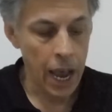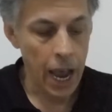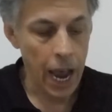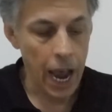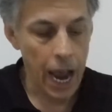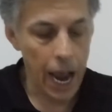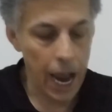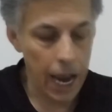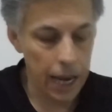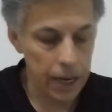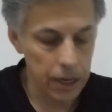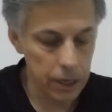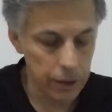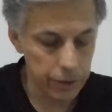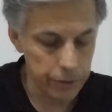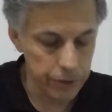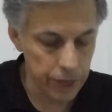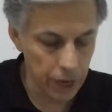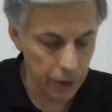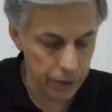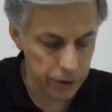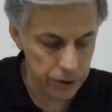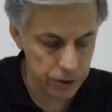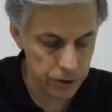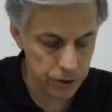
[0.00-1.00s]
And
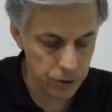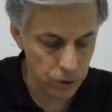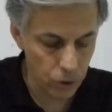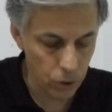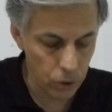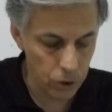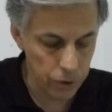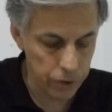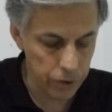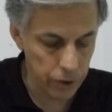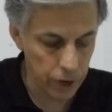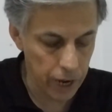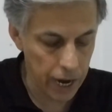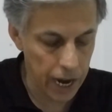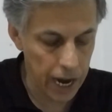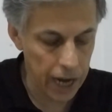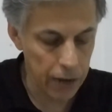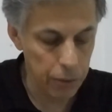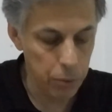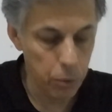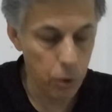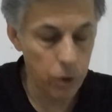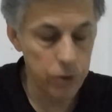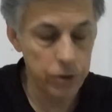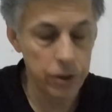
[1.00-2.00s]
the other story that I
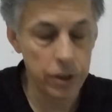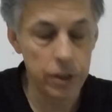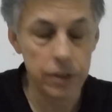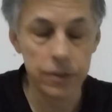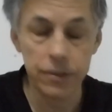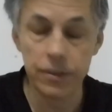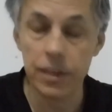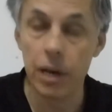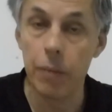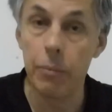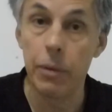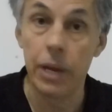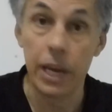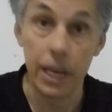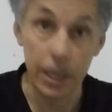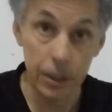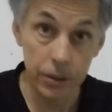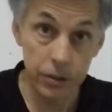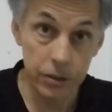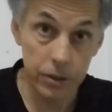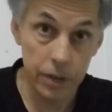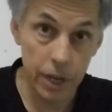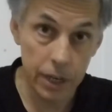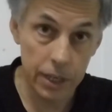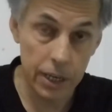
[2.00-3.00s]
had was at some
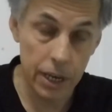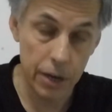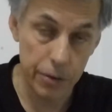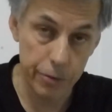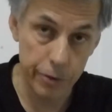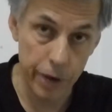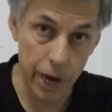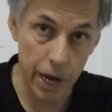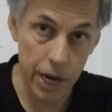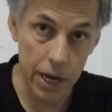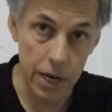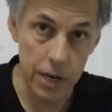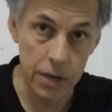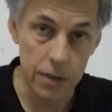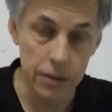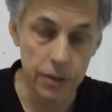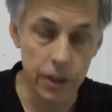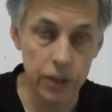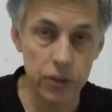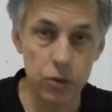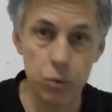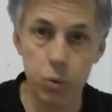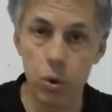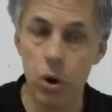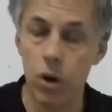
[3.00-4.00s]
internet cafes.
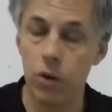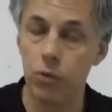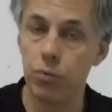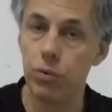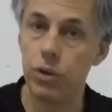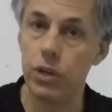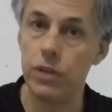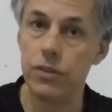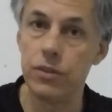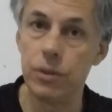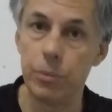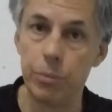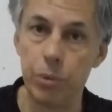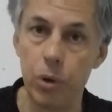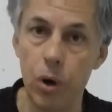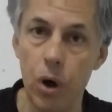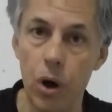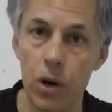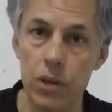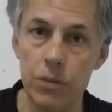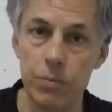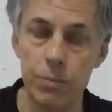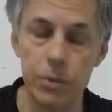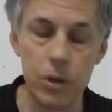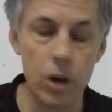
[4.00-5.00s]
That's where it really
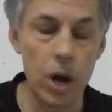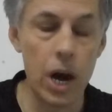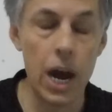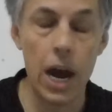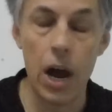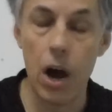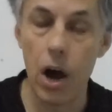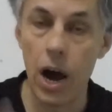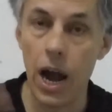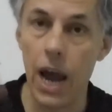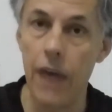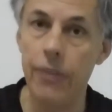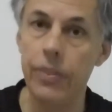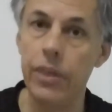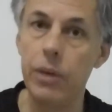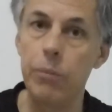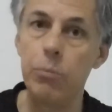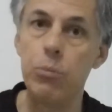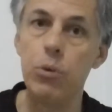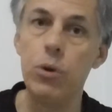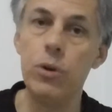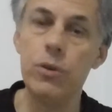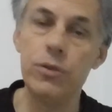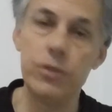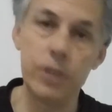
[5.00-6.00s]
surprised me. I had
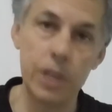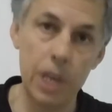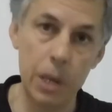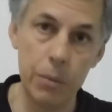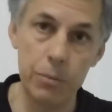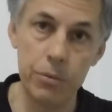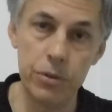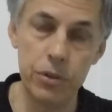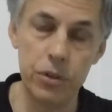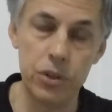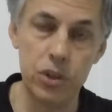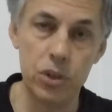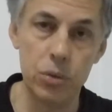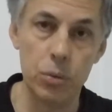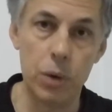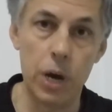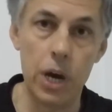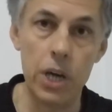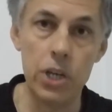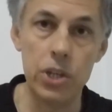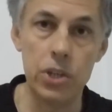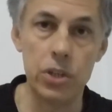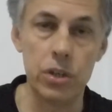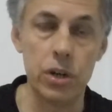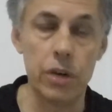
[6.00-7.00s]
that museum
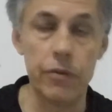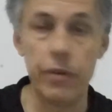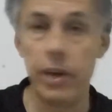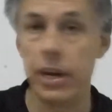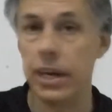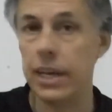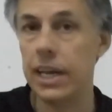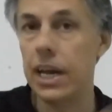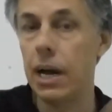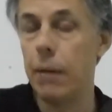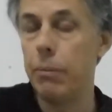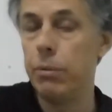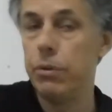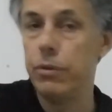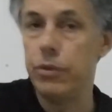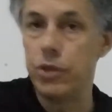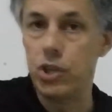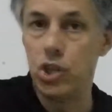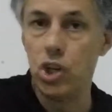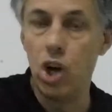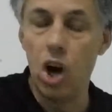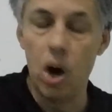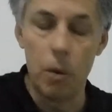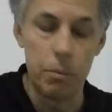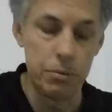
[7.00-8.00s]
situation. I've had a couple of
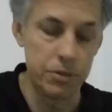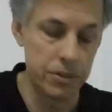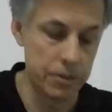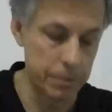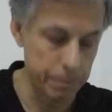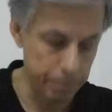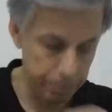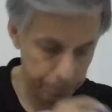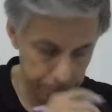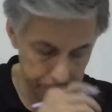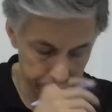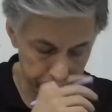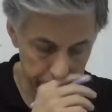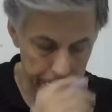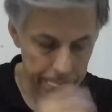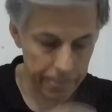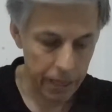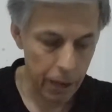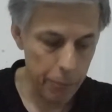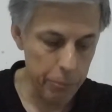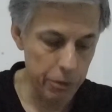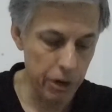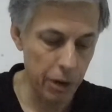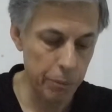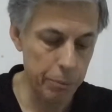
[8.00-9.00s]
shops,
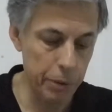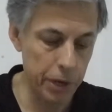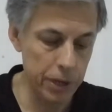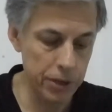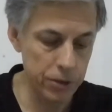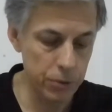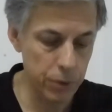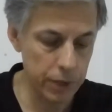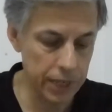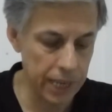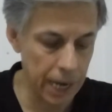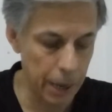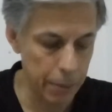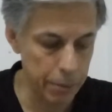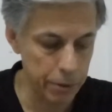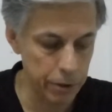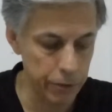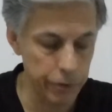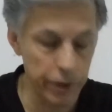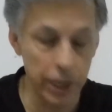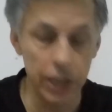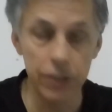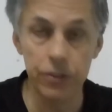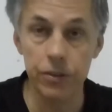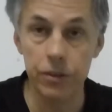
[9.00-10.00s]
but I've been to a couple
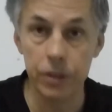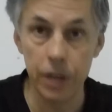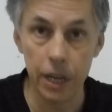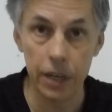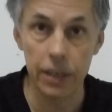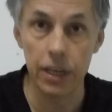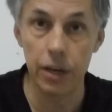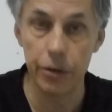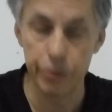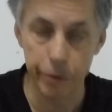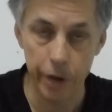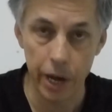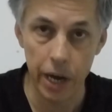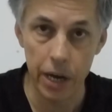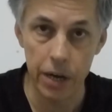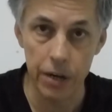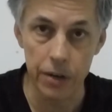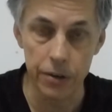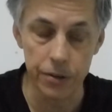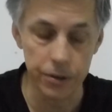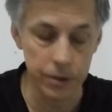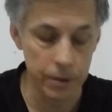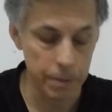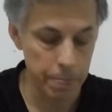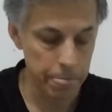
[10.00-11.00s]
of internet
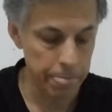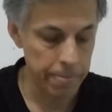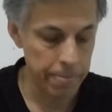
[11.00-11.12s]
cafes